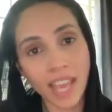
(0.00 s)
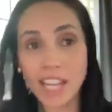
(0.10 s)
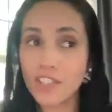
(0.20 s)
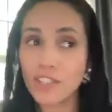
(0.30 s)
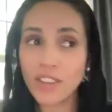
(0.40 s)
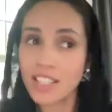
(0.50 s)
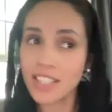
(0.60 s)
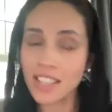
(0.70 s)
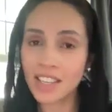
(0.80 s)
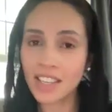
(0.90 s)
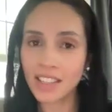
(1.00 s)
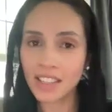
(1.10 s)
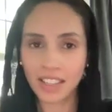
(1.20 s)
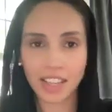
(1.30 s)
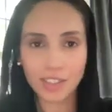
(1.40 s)
And do you guys think,
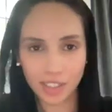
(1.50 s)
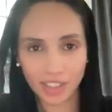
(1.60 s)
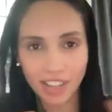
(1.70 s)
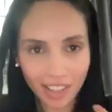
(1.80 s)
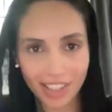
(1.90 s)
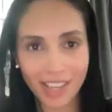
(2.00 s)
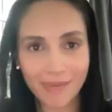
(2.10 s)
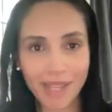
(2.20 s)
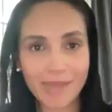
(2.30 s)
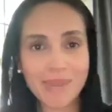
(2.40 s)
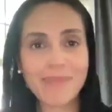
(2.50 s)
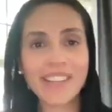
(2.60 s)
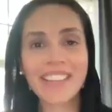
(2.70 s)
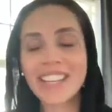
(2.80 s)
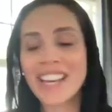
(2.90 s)
and I know you're not going to talk back to me,
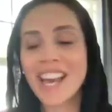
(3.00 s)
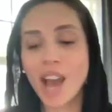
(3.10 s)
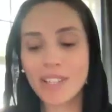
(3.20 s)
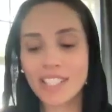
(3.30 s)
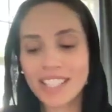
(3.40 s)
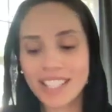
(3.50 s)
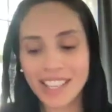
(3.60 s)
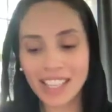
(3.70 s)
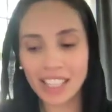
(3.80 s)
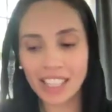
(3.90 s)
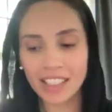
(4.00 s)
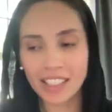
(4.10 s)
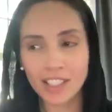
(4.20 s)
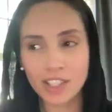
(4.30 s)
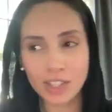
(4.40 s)
but like, I want you guys to think like,
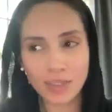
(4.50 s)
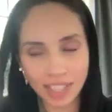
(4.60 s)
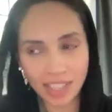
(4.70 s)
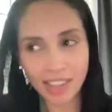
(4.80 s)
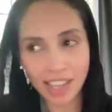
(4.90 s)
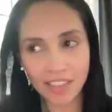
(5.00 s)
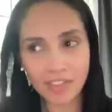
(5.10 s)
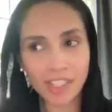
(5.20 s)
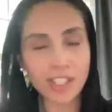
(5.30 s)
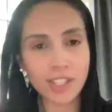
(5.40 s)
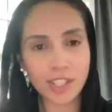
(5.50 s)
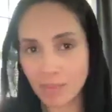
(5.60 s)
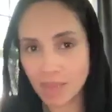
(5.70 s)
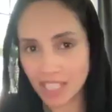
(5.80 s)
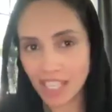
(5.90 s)
do you think in life there's going
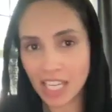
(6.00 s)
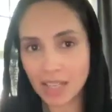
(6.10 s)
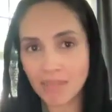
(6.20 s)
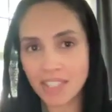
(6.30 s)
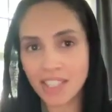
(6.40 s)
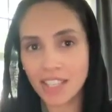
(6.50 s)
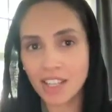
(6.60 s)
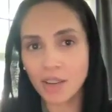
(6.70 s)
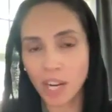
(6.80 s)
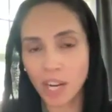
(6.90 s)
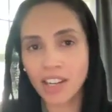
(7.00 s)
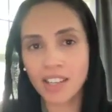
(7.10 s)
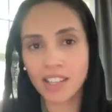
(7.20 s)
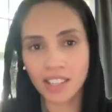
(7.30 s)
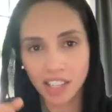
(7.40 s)
to be times
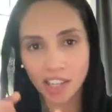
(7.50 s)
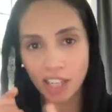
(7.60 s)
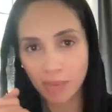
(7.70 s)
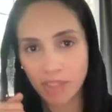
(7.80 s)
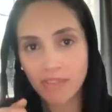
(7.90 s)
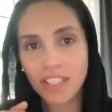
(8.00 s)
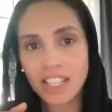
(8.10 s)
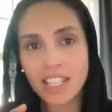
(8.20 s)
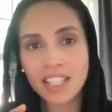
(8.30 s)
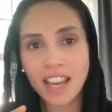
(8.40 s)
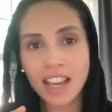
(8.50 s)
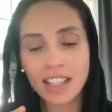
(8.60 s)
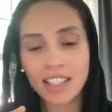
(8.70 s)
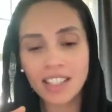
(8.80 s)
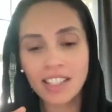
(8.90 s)
where they're going to be feeling
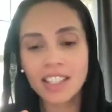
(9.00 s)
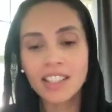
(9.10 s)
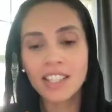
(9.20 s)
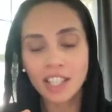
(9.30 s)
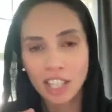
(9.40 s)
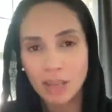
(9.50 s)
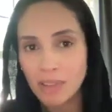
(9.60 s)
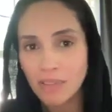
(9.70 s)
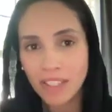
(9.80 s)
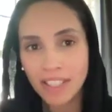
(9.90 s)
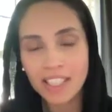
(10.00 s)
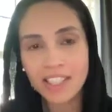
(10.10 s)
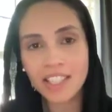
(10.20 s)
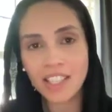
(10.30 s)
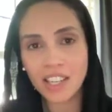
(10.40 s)
sad? They're going to be feeling
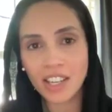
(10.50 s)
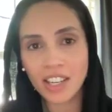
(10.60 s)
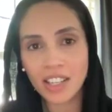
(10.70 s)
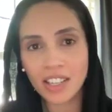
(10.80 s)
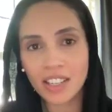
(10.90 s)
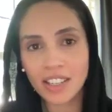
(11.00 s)
insecure?